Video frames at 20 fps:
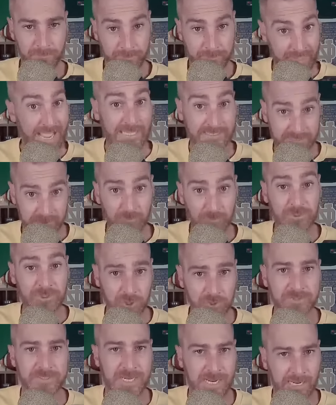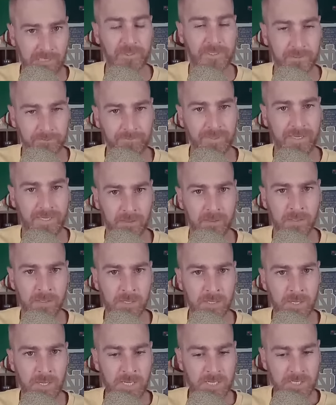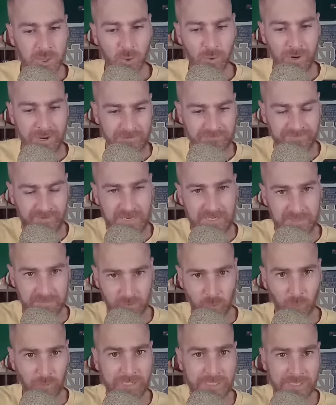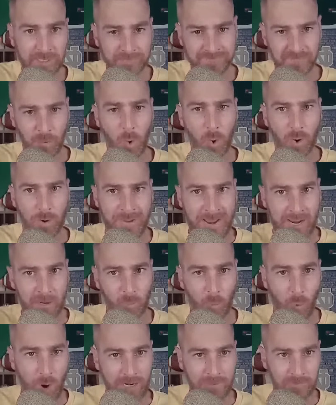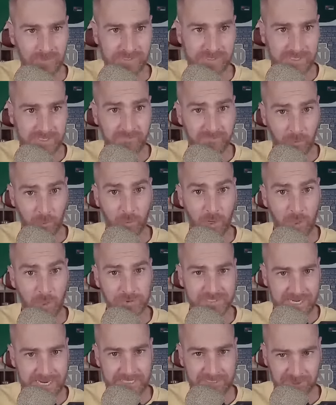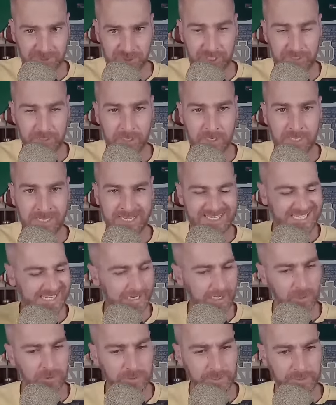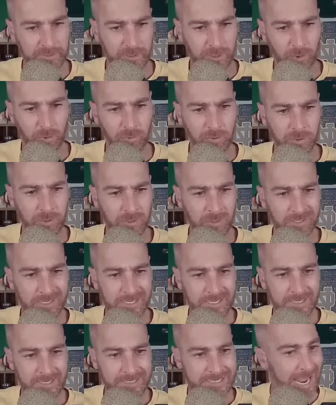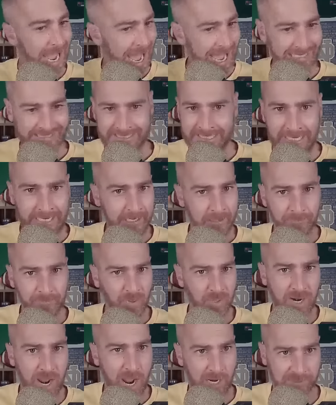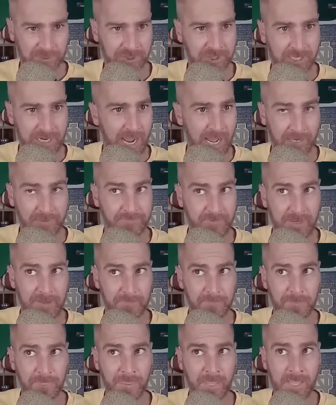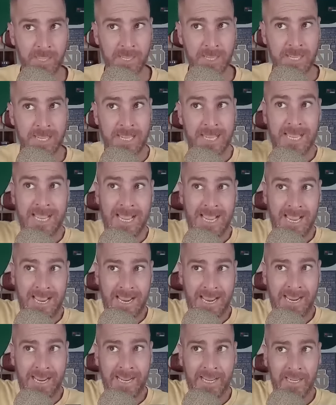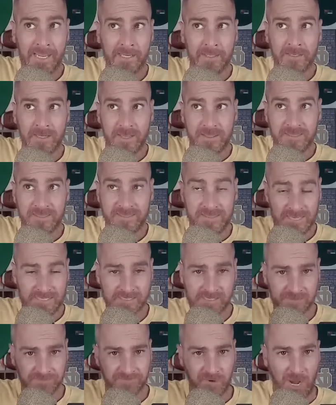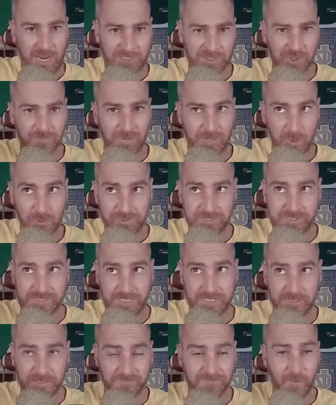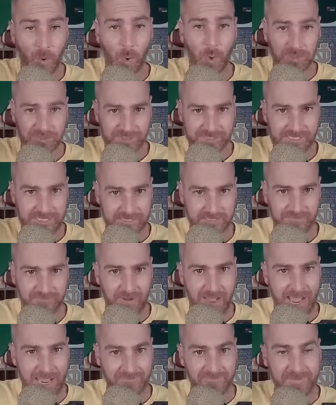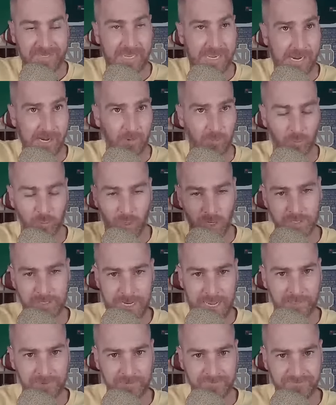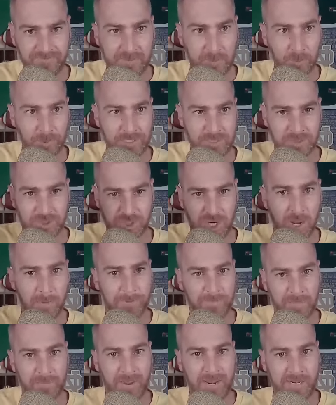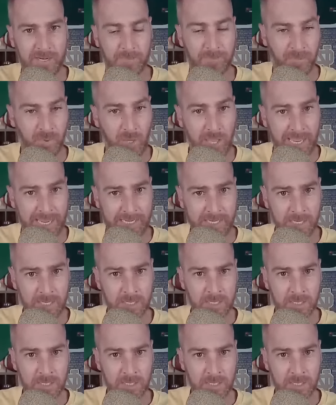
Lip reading: That's what you're telling me. You have a 3-4 man wide receiver rotation killing you, not getting production out of it. And this freshman who's 6'4", 6'5", can't run down the field and jump and make a play.